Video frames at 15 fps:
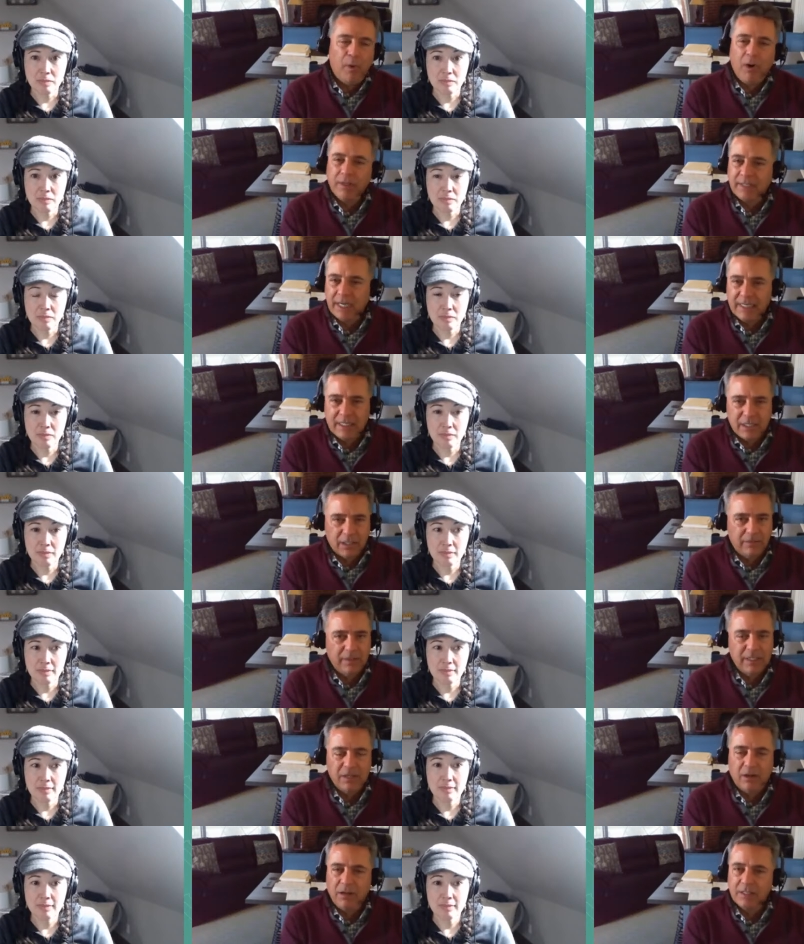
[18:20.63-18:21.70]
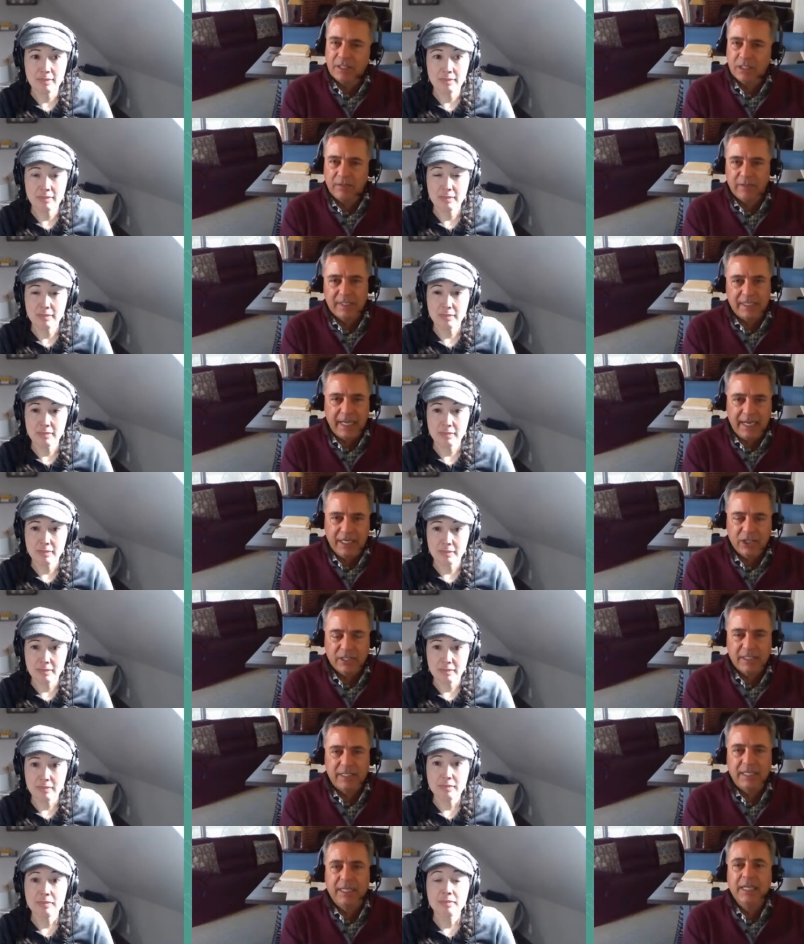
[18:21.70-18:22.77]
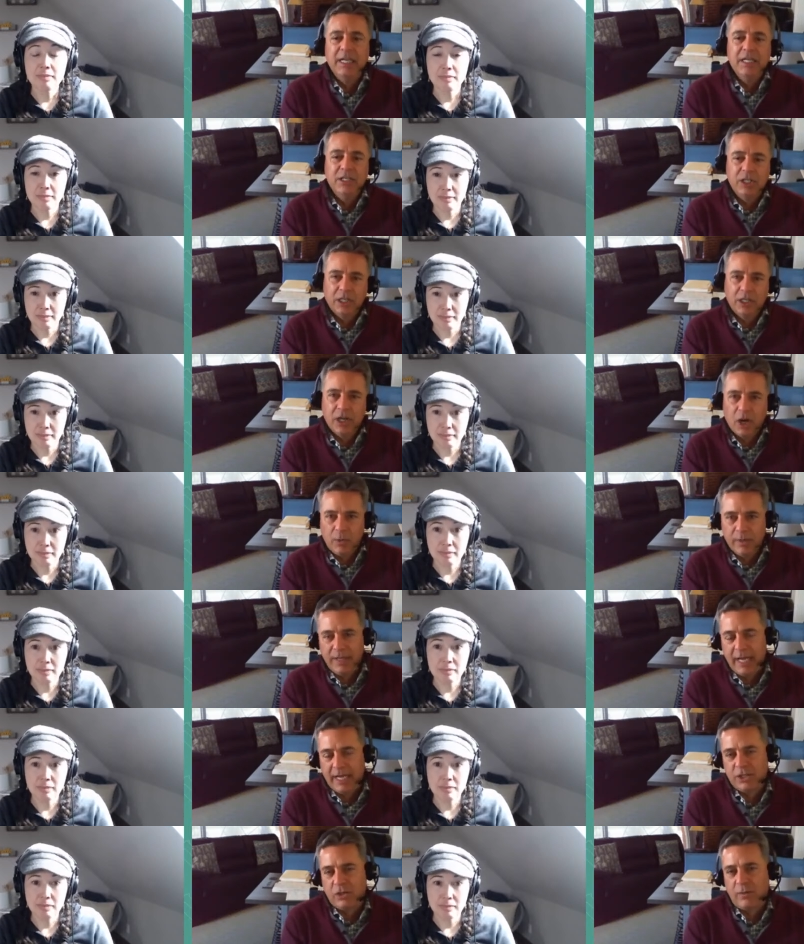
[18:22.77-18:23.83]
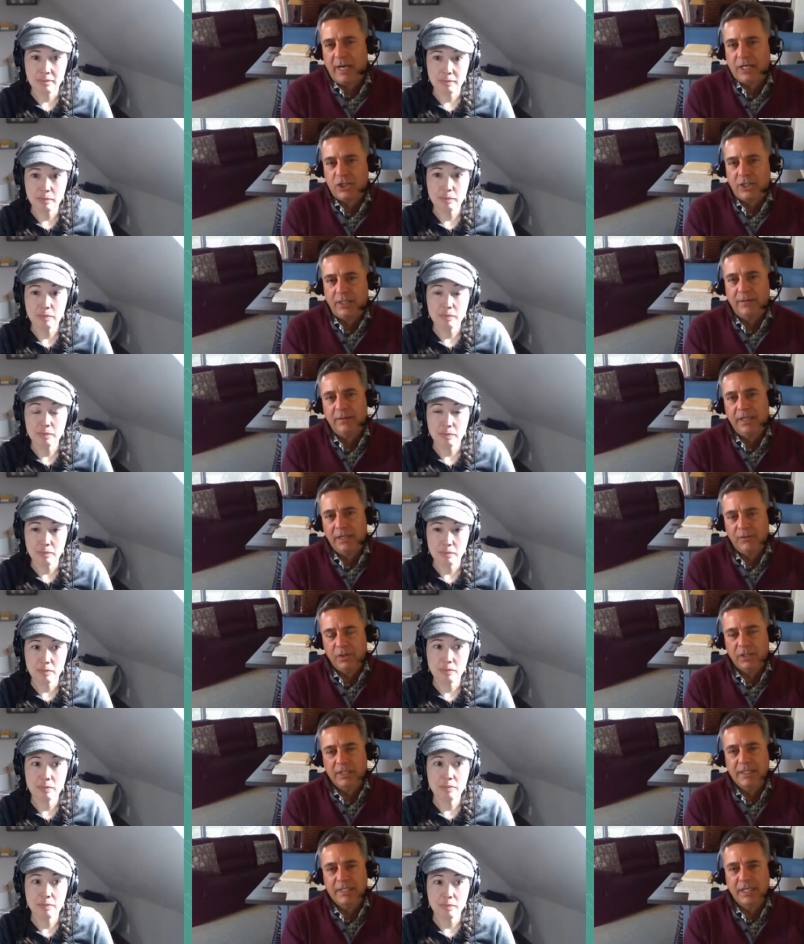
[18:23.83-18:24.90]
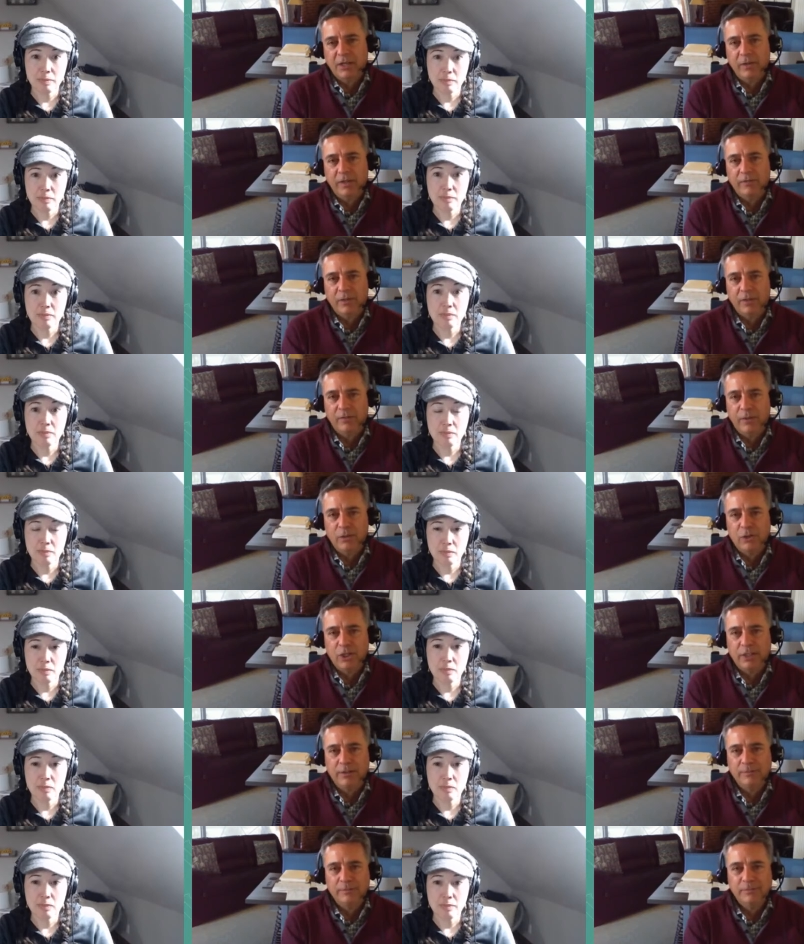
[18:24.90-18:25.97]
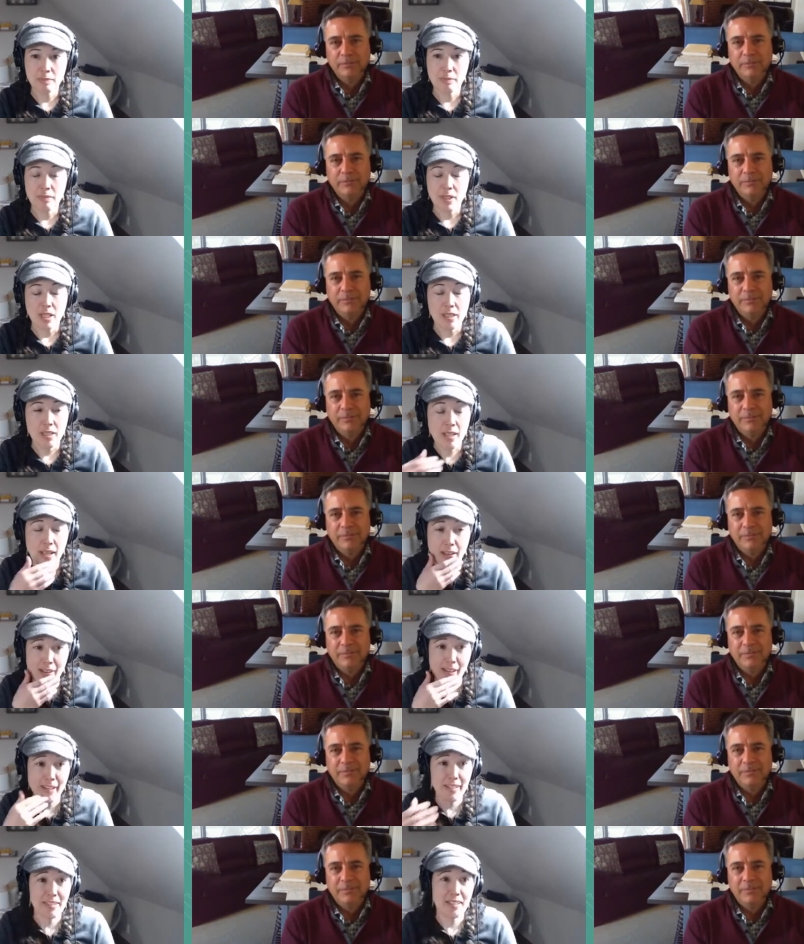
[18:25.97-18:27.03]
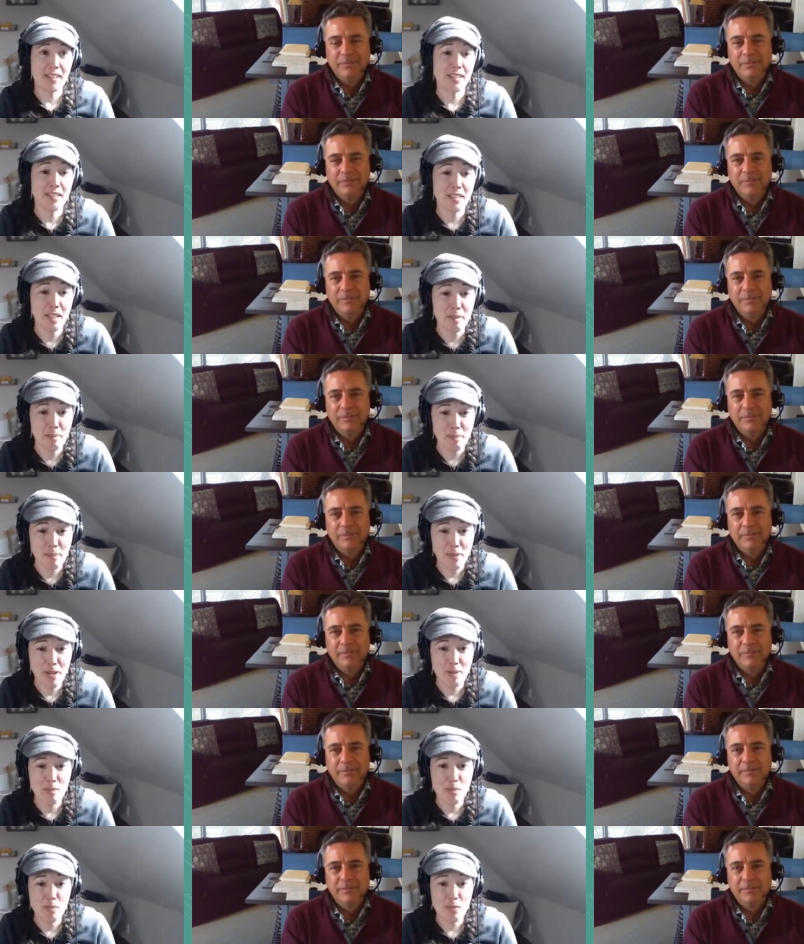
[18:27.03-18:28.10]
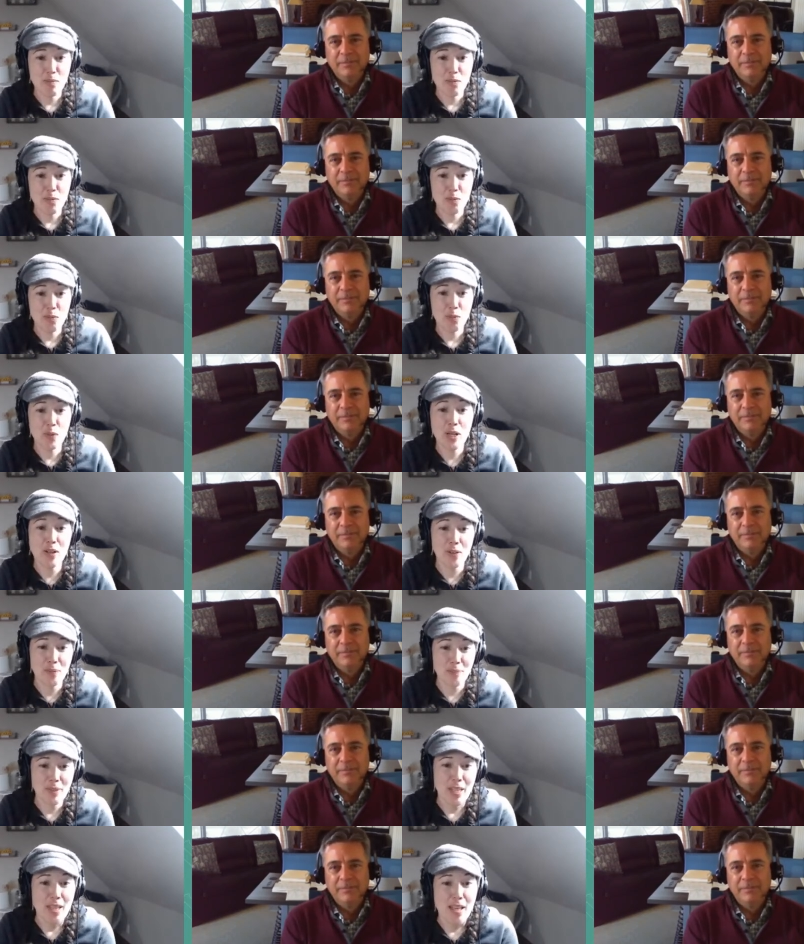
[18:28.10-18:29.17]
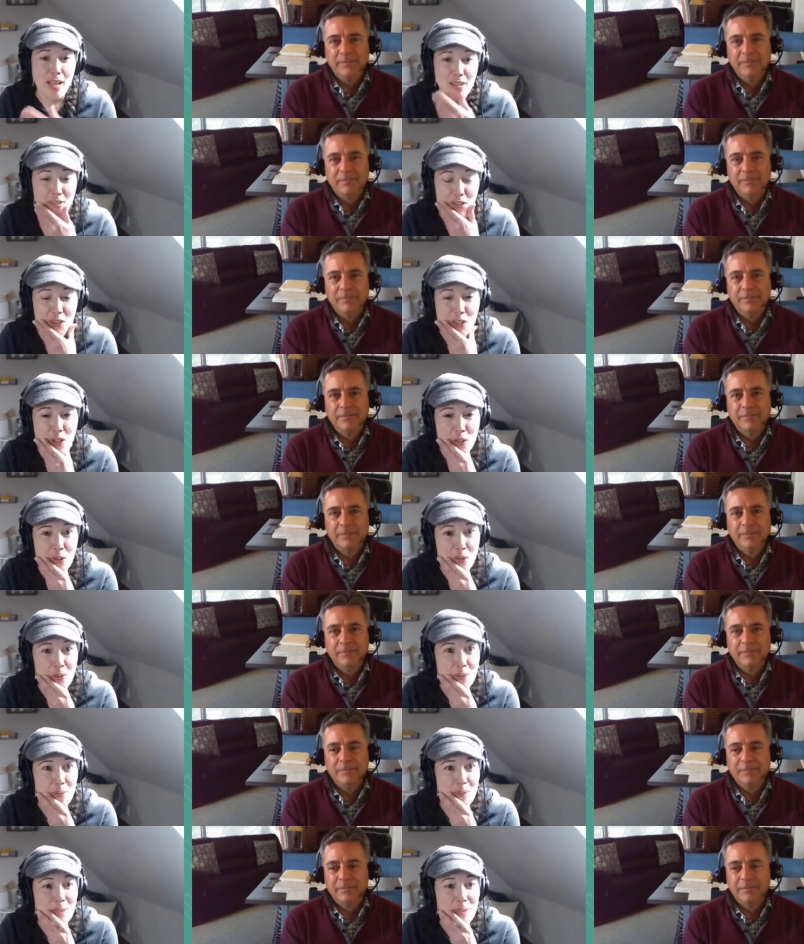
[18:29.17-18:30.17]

Speaker 1: multi-service, all-service agency to go in that direction if you're considering it for the future.
Speaker 2: Yeah, and and I'm I'm well, so.